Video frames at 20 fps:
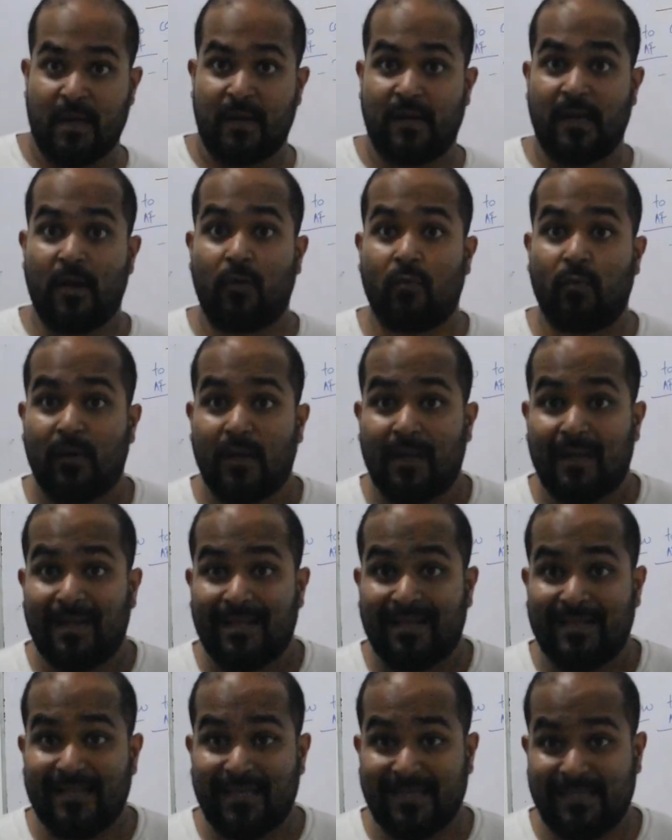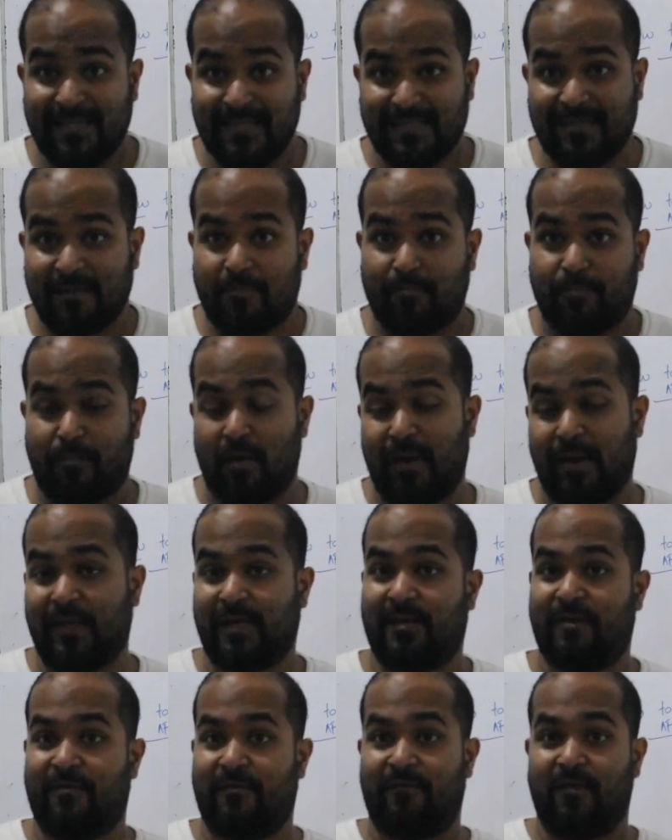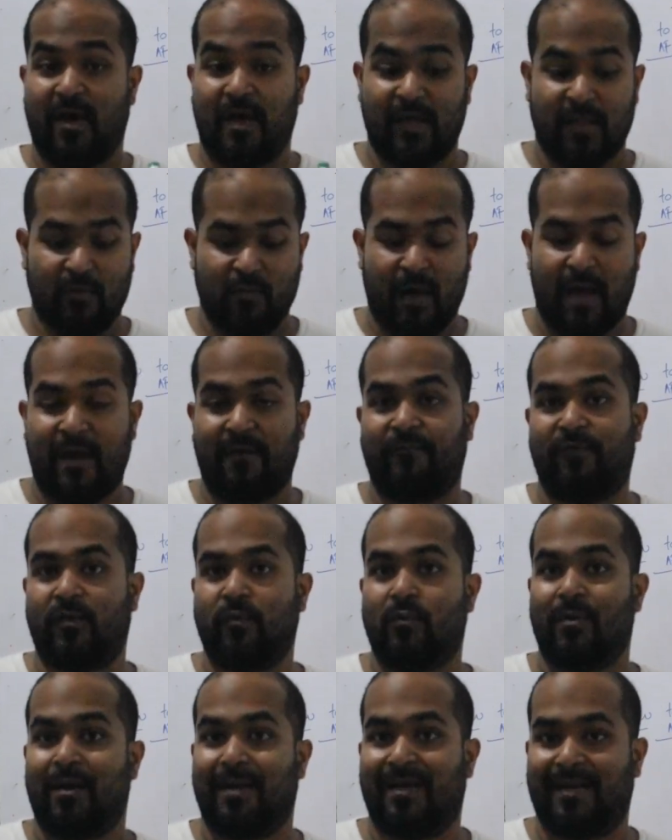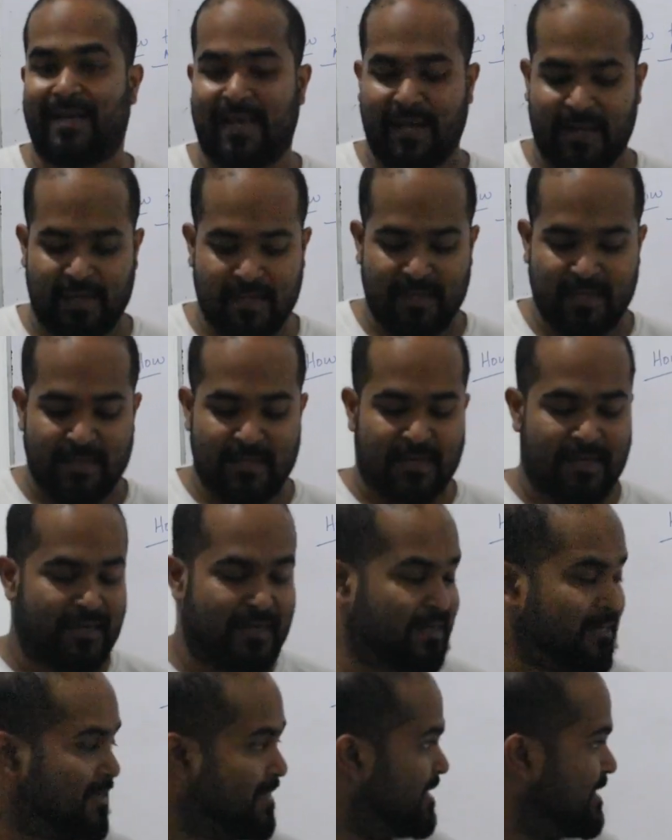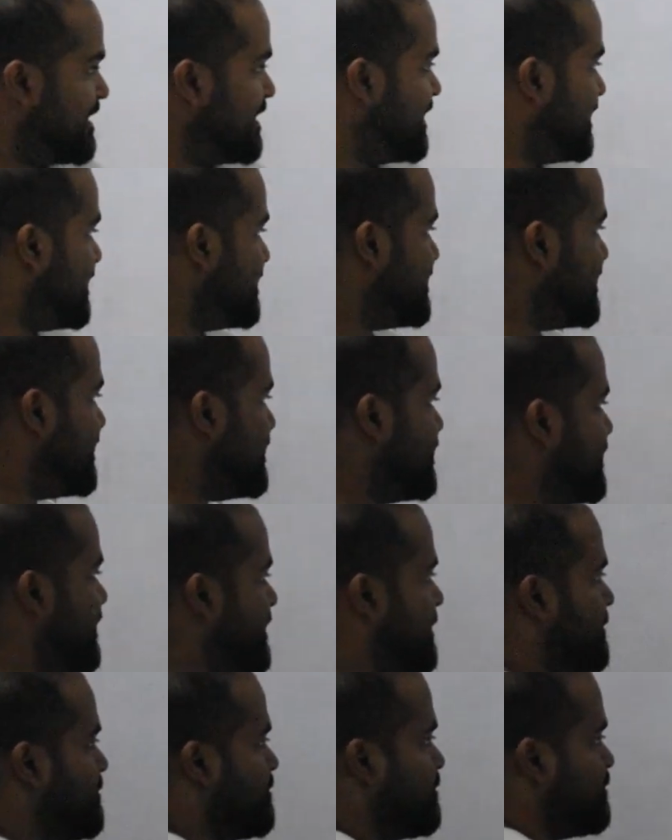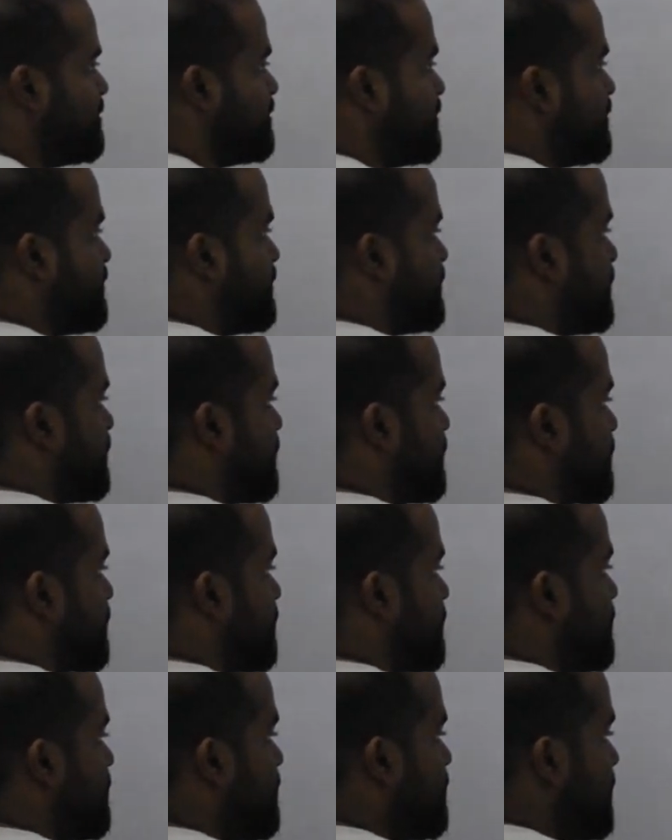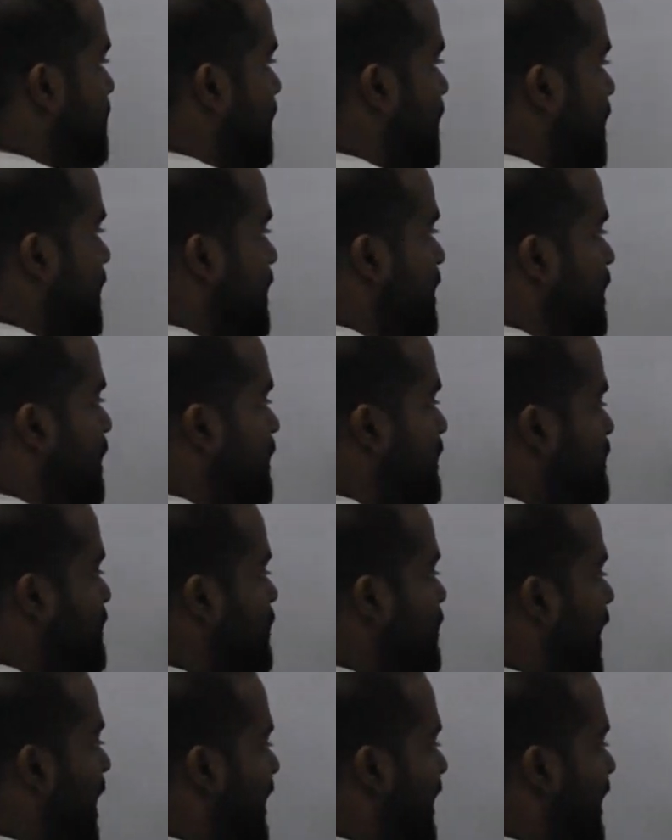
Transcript: Now this is the point where you have to take a ECG. So